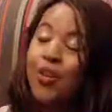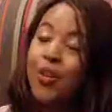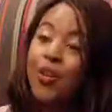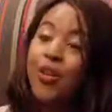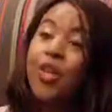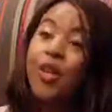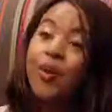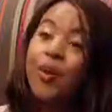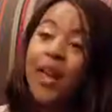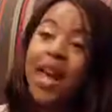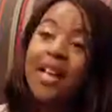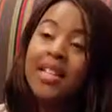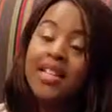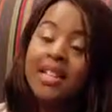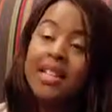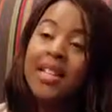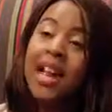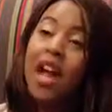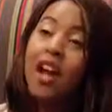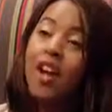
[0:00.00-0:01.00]
go to
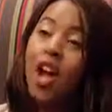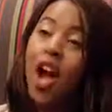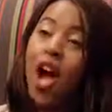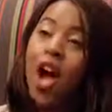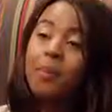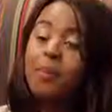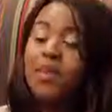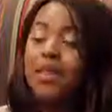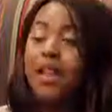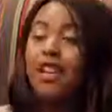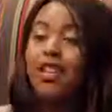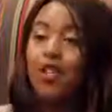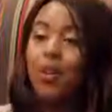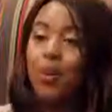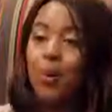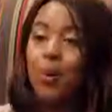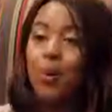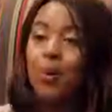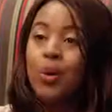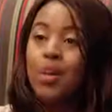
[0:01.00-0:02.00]

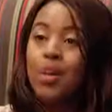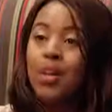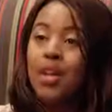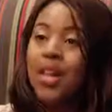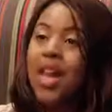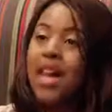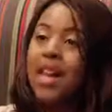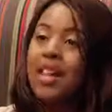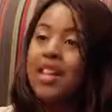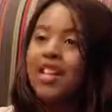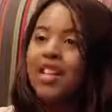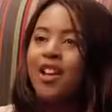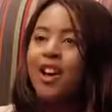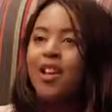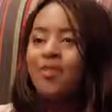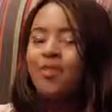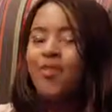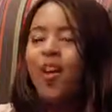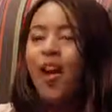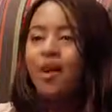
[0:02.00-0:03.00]
udacity.com/Google and click
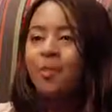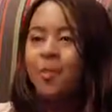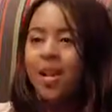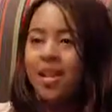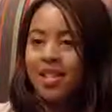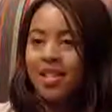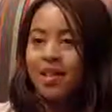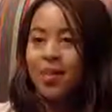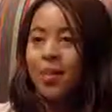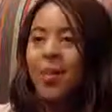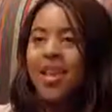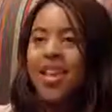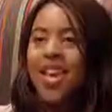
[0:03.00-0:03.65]
on Firebase in a